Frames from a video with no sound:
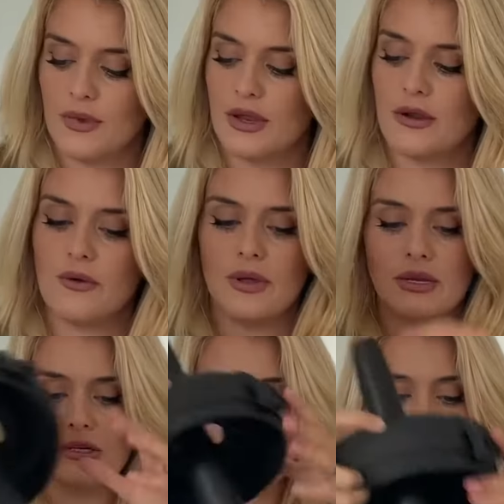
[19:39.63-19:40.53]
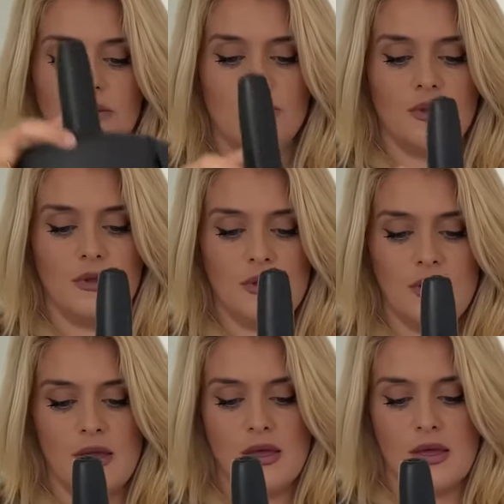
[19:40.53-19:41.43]
we are going
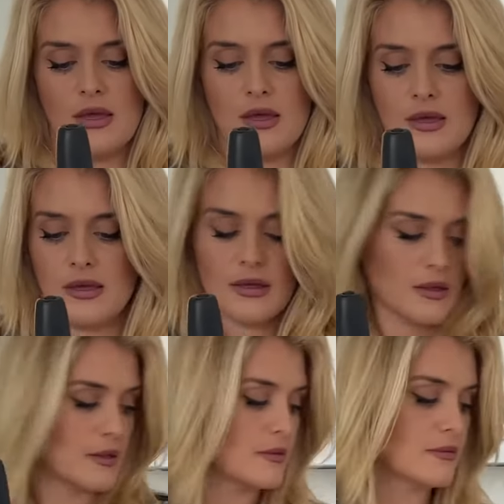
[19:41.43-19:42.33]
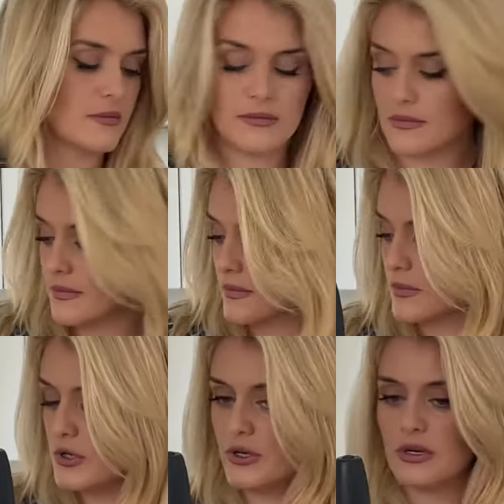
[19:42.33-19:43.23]
to
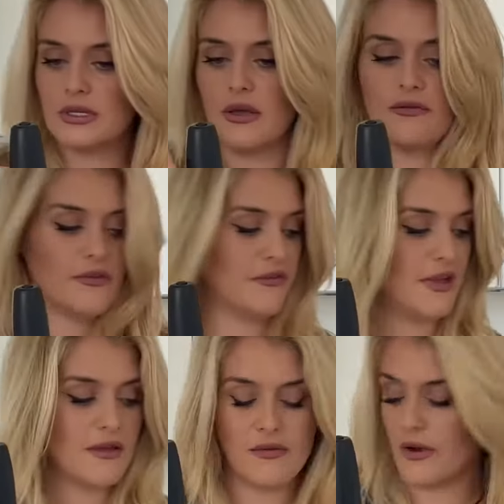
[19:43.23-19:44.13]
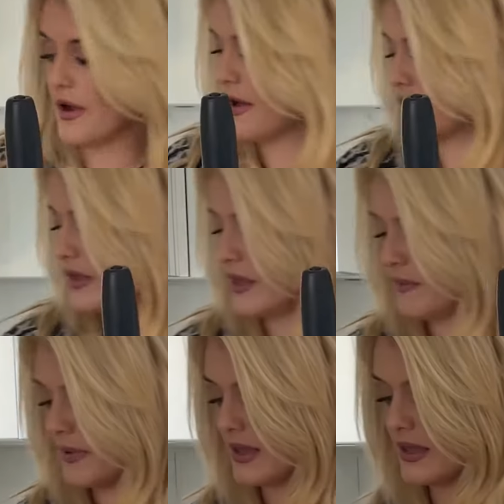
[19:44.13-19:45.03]
do yourself the favor of
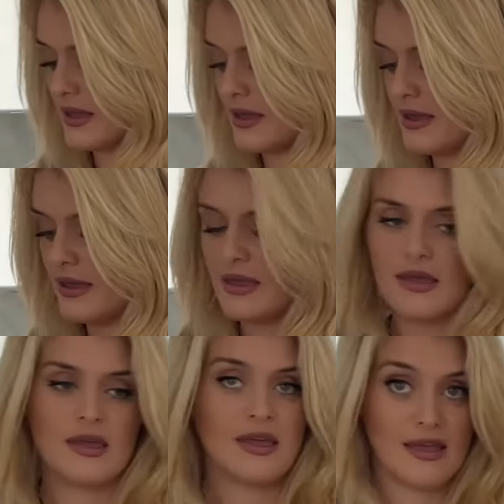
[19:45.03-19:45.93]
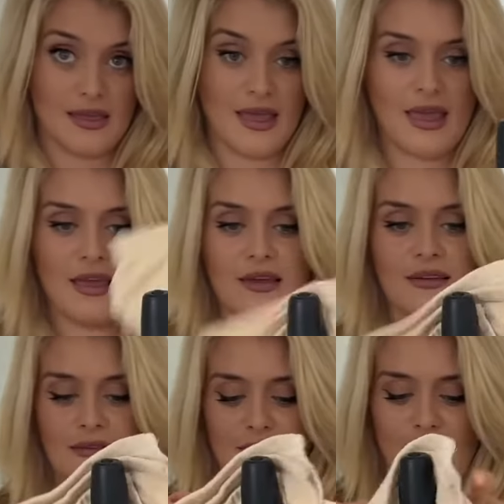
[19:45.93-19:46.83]
keeping a
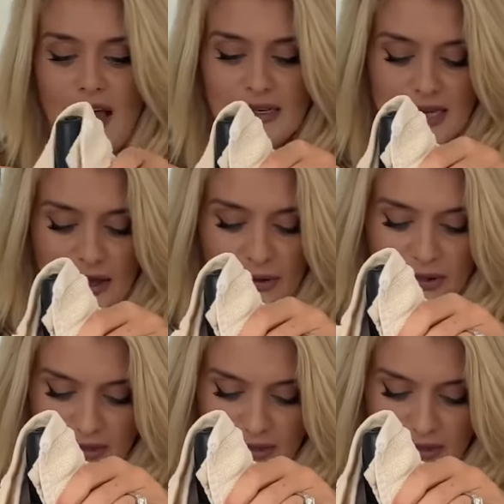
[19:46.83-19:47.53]
hot towel